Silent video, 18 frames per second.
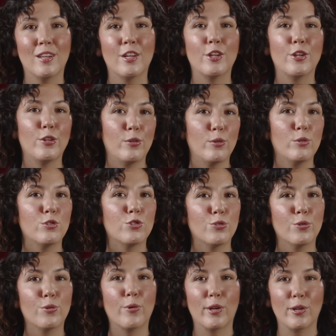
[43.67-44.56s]
new
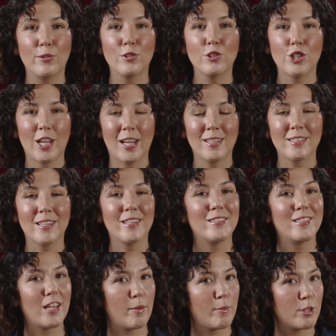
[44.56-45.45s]
true critical chance and
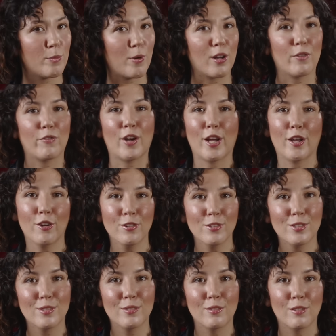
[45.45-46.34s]
damage
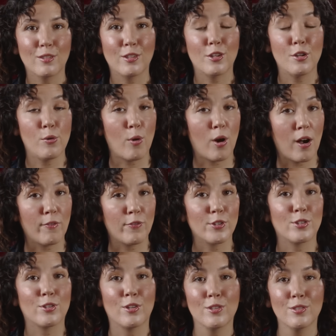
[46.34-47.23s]
modifiers, new
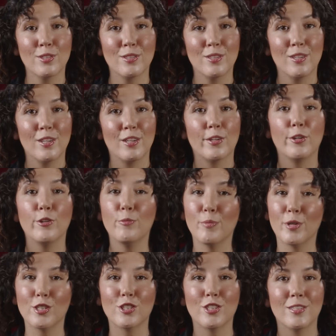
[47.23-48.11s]
officers, new
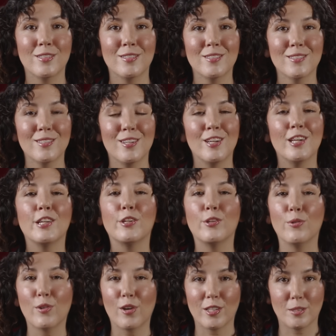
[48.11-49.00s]
missions,
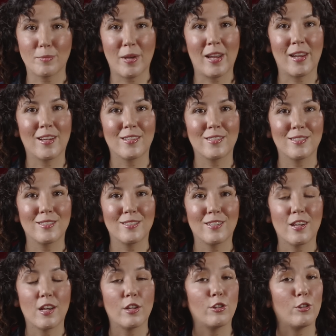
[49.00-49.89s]
new cosmetics,
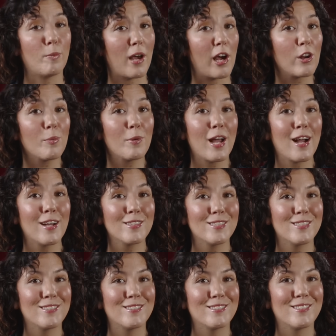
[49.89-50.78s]
a new battle
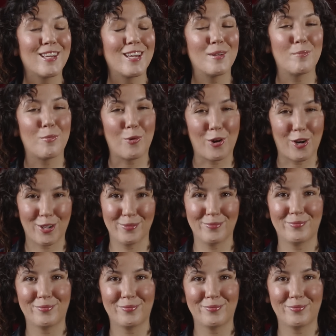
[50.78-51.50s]
pass, and more.